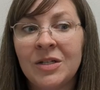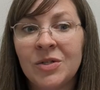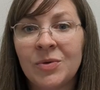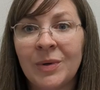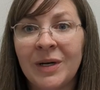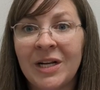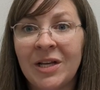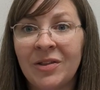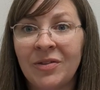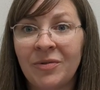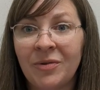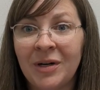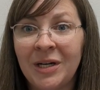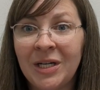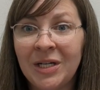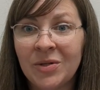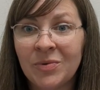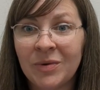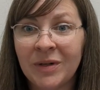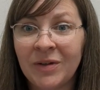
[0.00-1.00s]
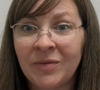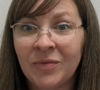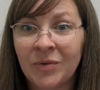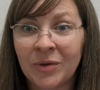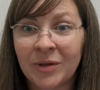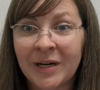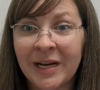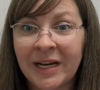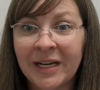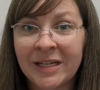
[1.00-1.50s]
23,
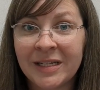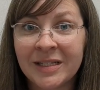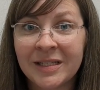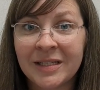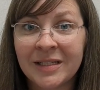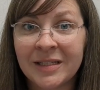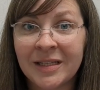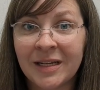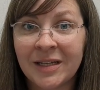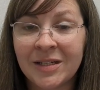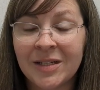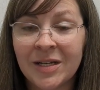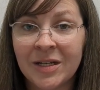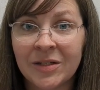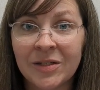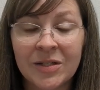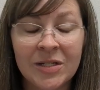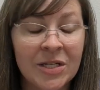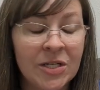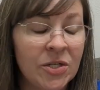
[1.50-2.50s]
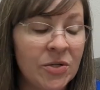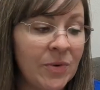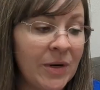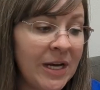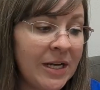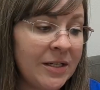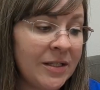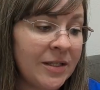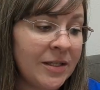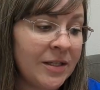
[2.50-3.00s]
24 days until Stitch
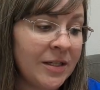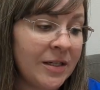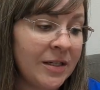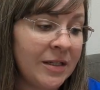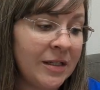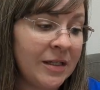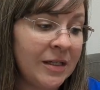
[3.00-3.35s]
West.